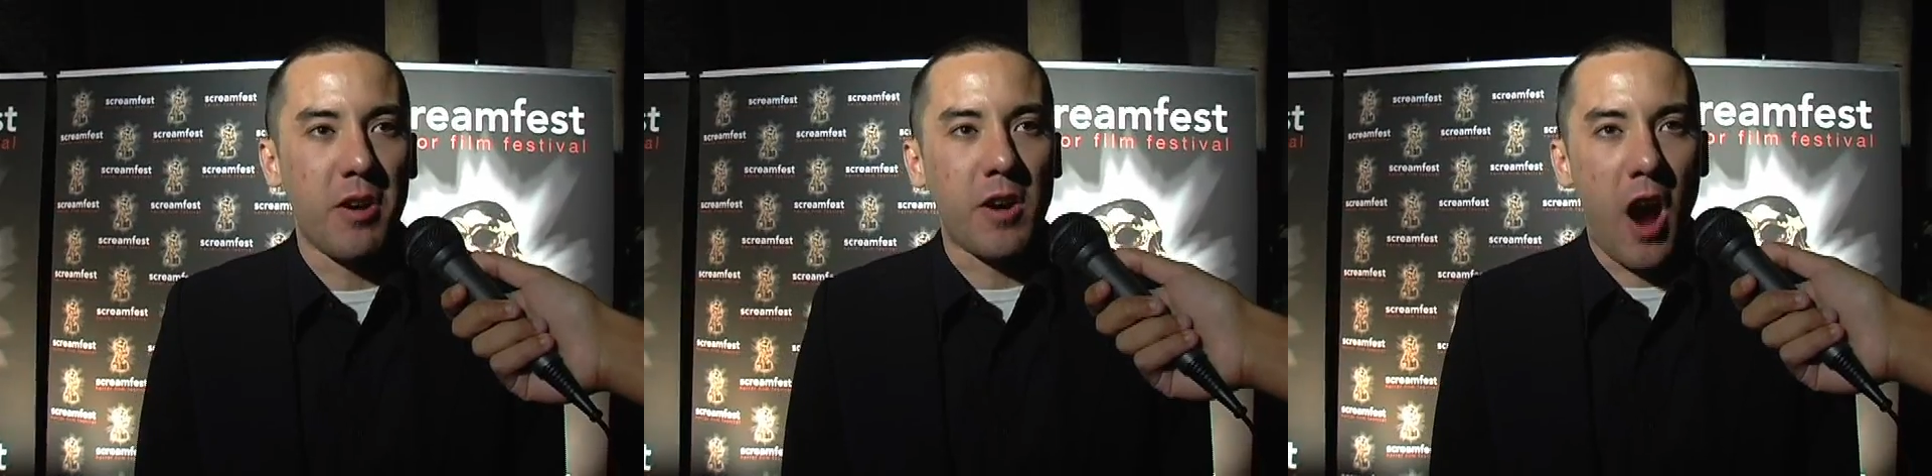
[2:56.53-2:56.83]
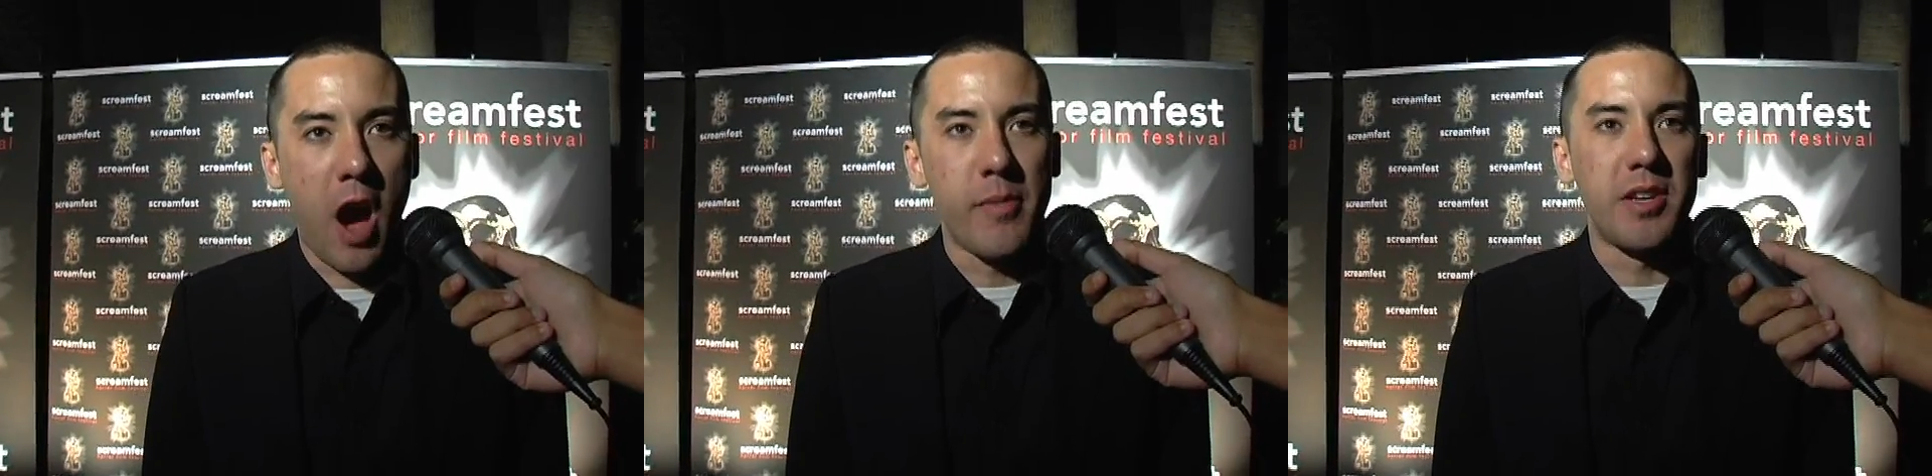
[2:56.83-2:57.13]
are
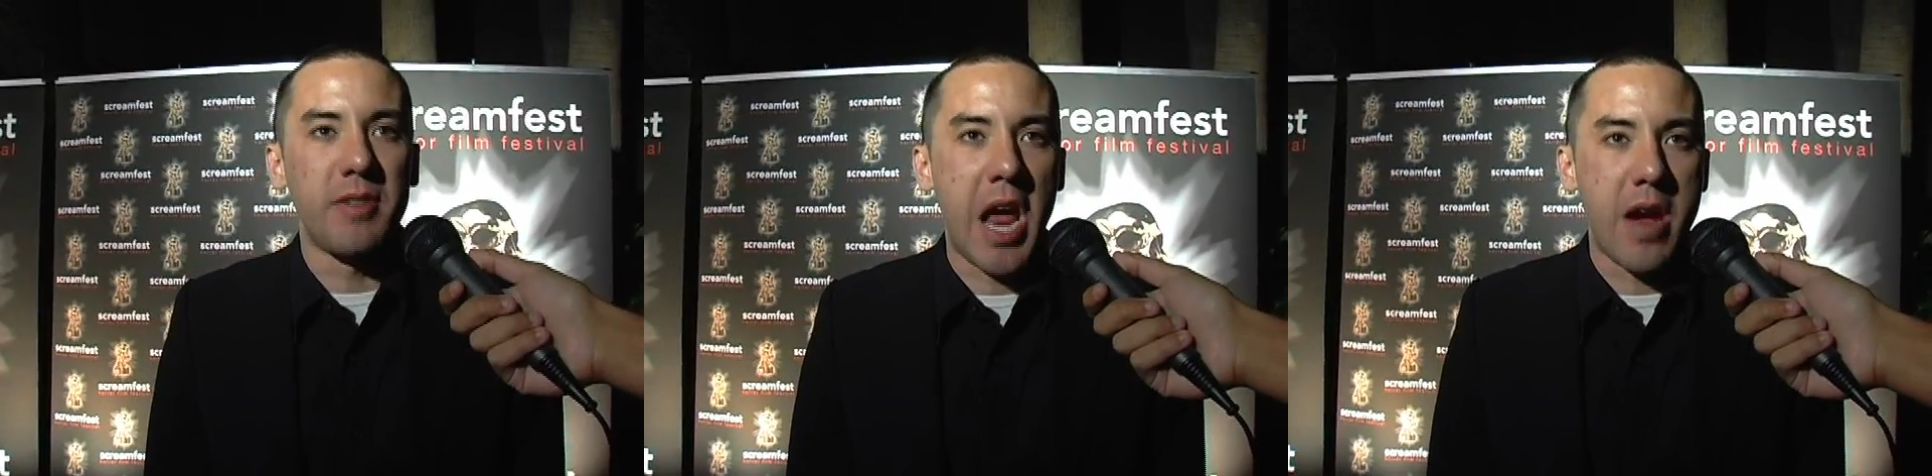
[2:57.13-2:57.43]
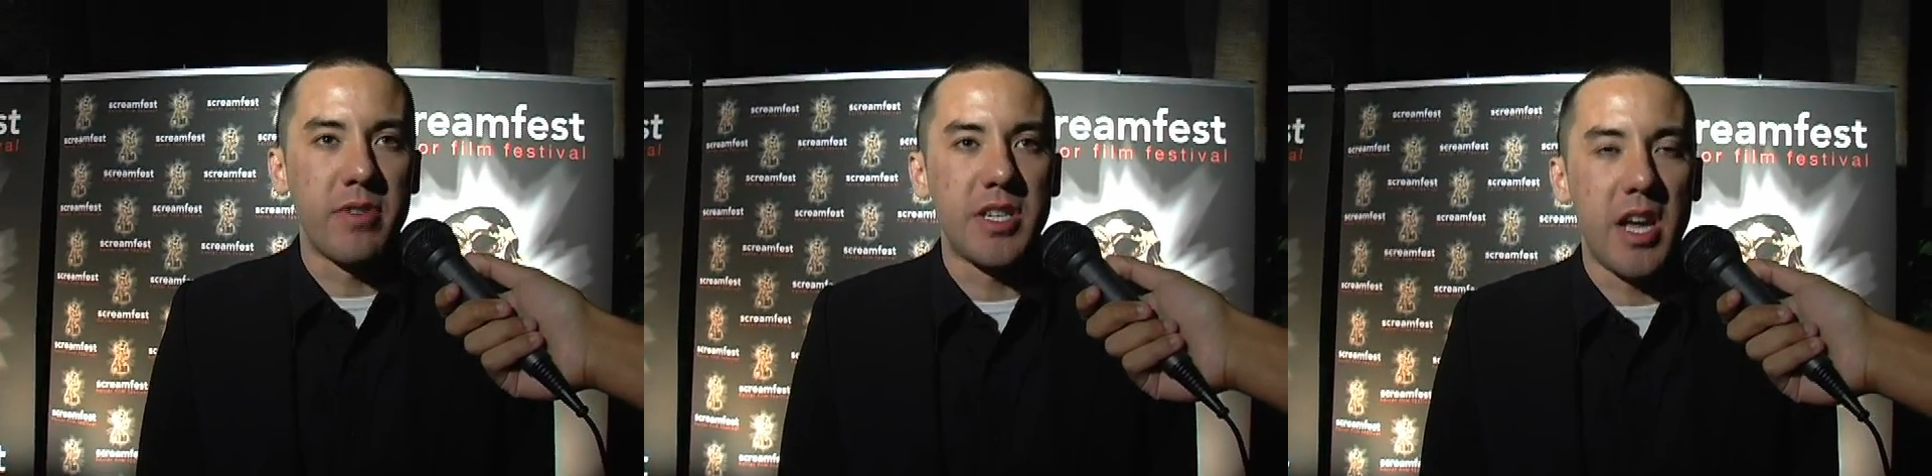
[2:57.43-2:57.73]
common,
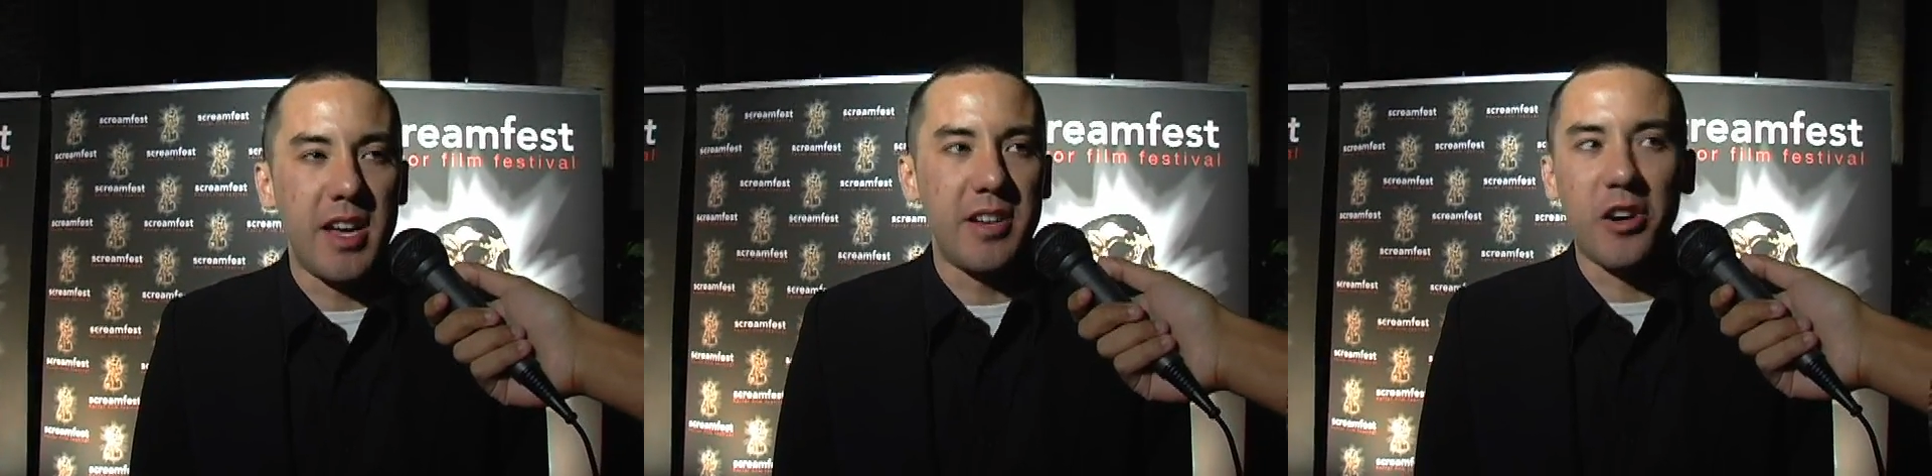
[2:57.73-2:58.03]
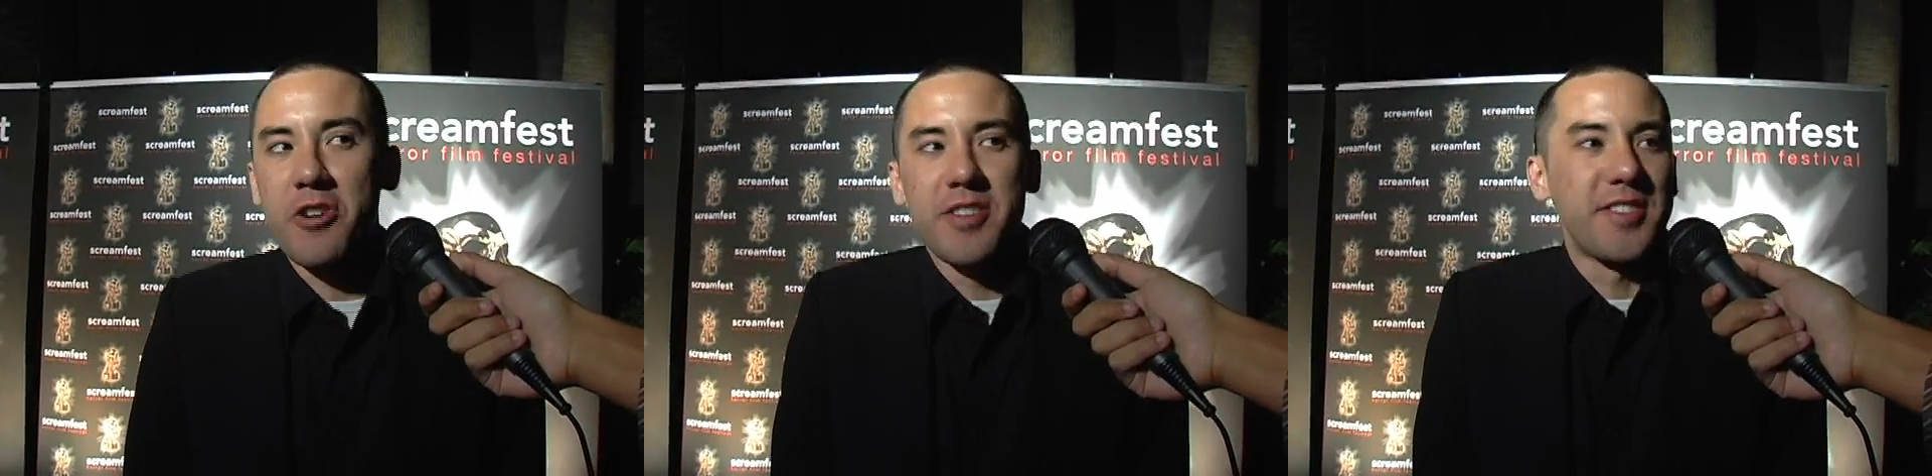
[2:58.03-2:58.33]
everyday
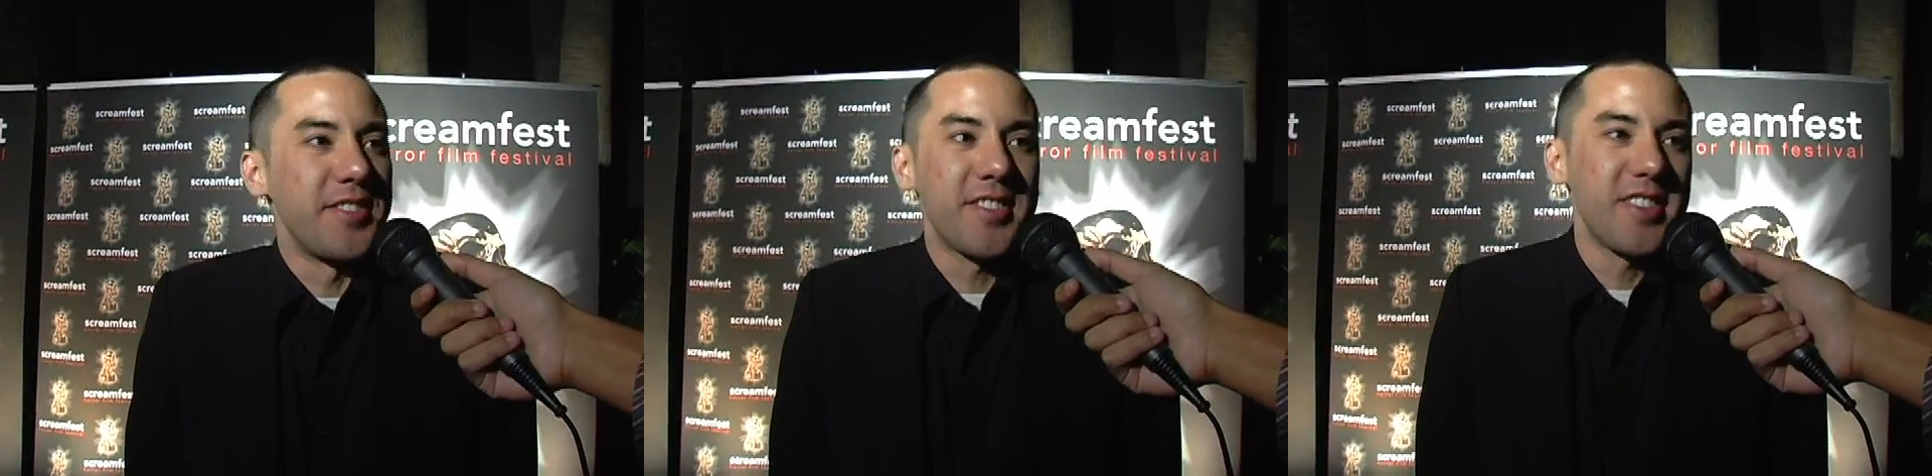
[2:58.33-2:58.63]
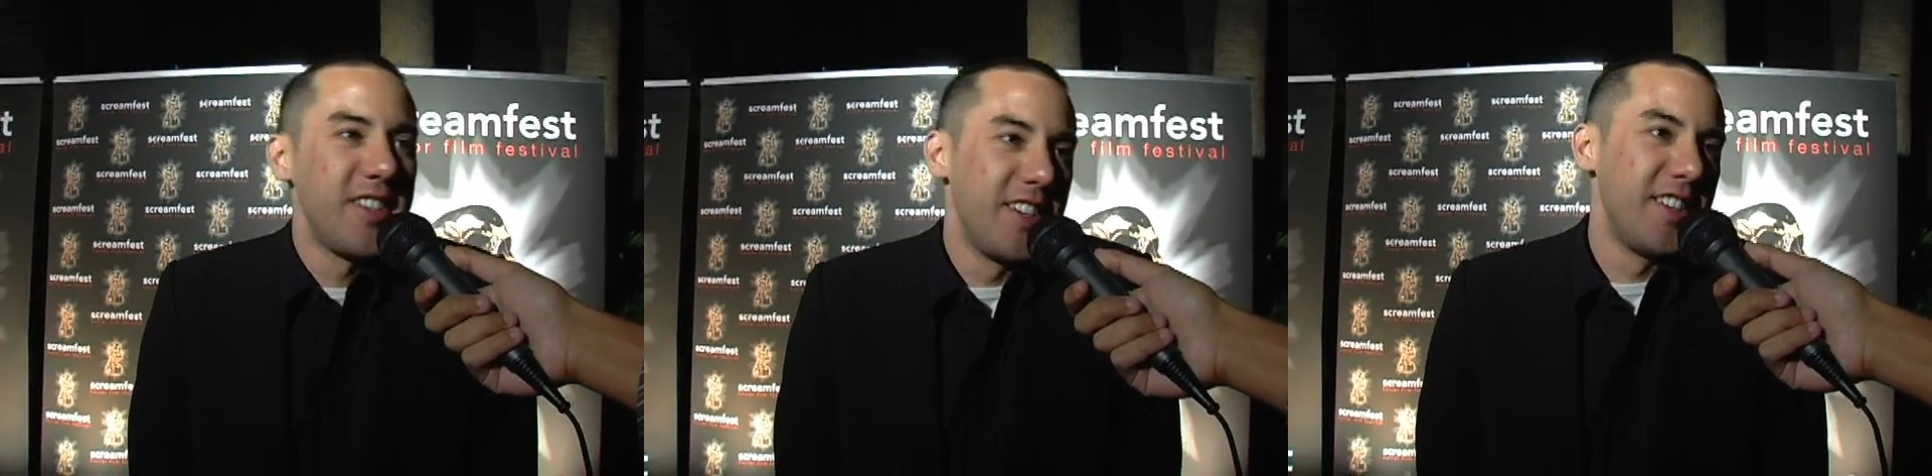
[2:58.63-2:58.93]
occurrences,